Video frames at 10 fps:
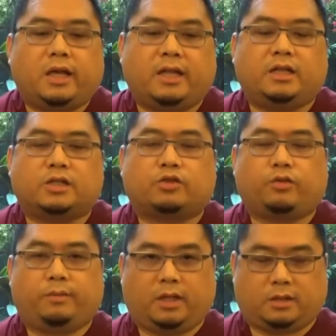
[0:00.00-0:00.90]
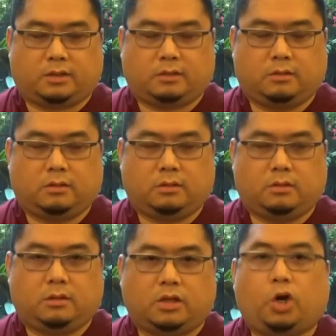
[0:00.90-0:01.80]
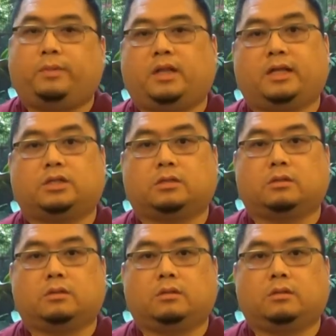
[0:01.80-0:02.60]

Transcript: indiscriminate copulation.